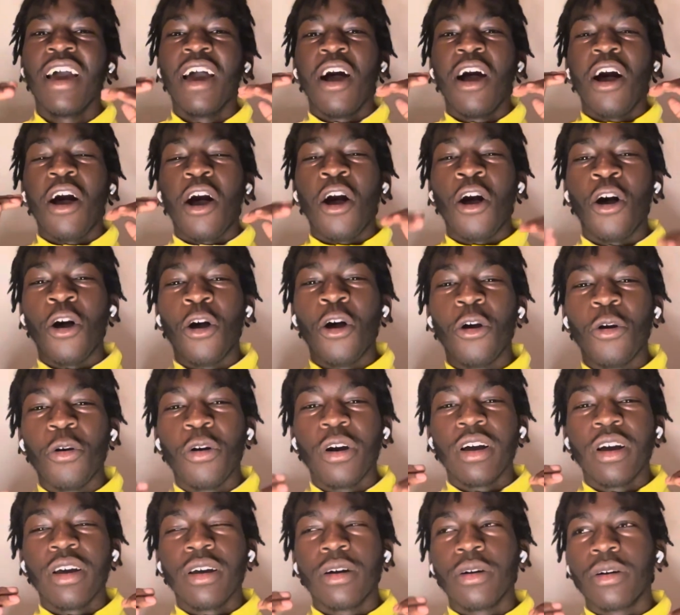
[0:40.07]

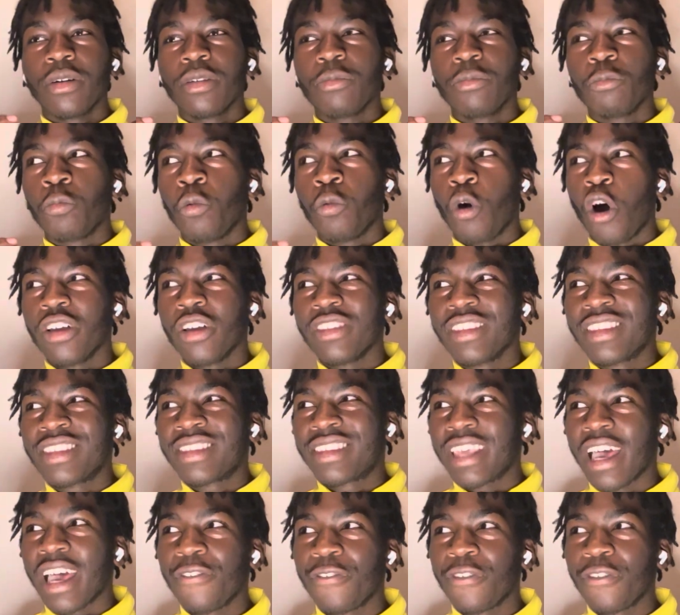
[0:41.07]

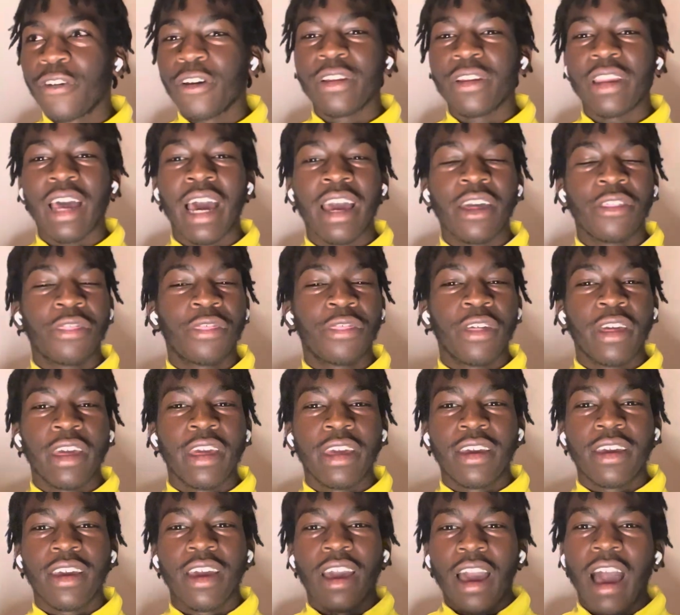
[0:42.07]
017, I
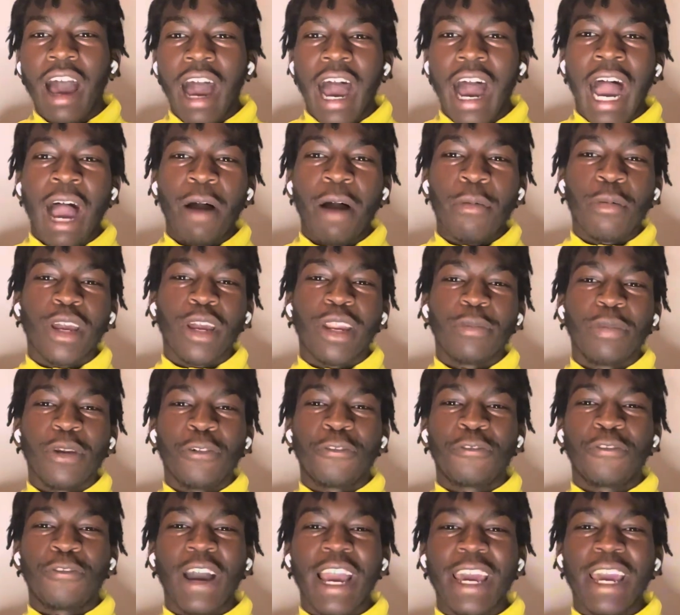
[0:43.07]
think. I'm going to be
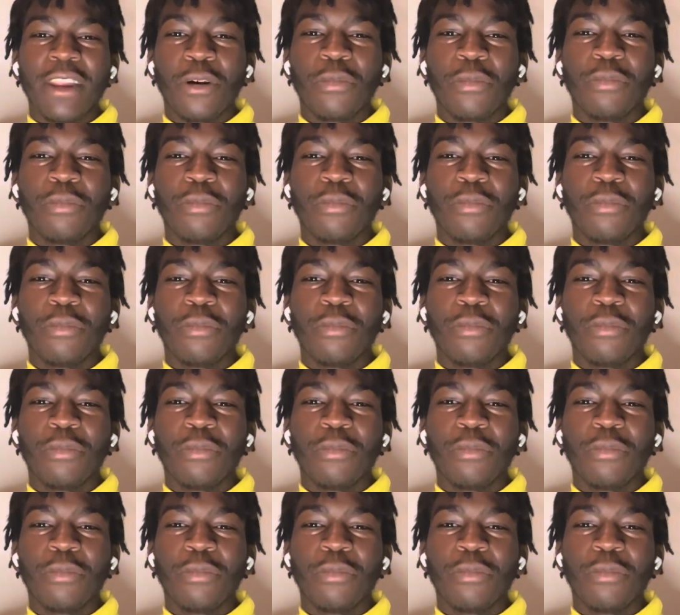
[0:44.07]
fighting on